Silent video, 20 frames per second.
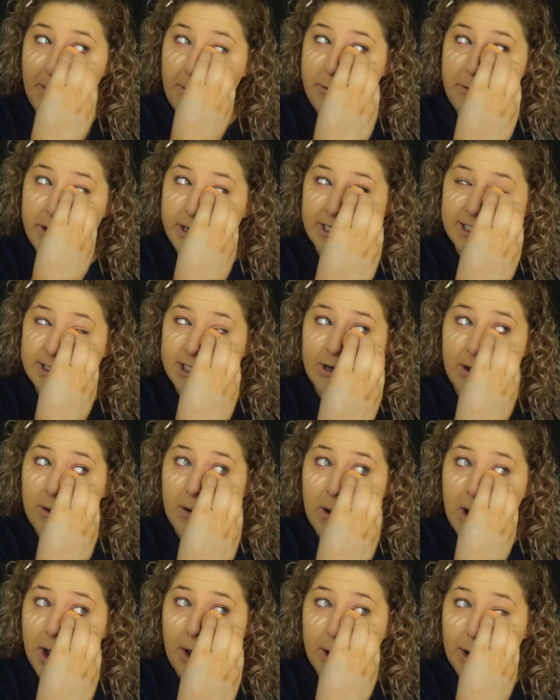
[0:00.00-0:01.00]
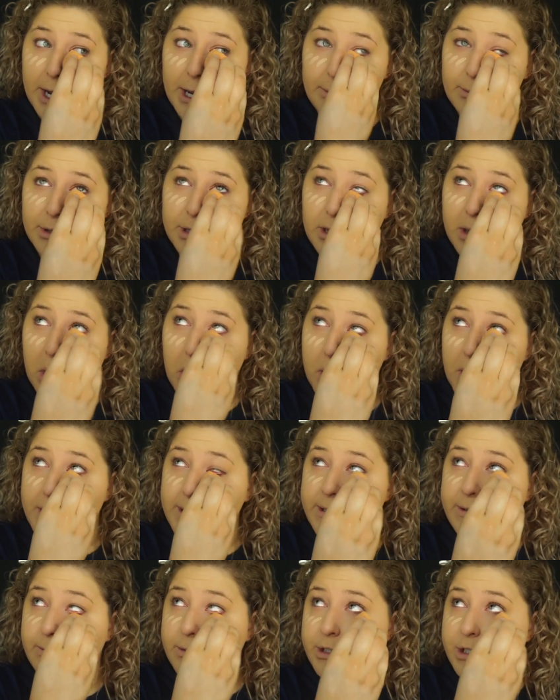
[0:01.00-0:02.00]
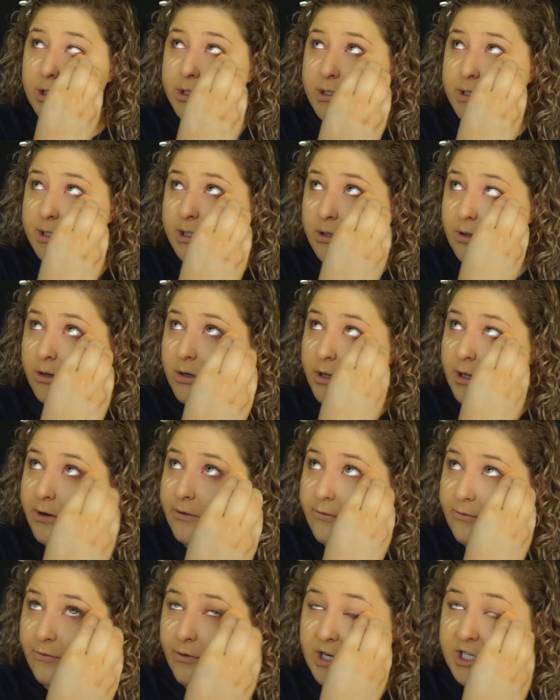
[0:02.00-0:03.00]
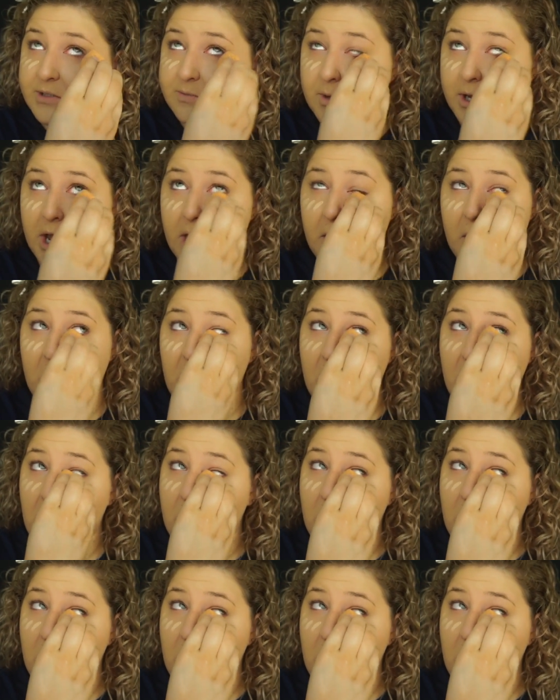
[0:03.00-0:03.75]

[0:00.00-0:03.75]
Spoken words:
You guys know how I am with too much concealer, it like freaks me out.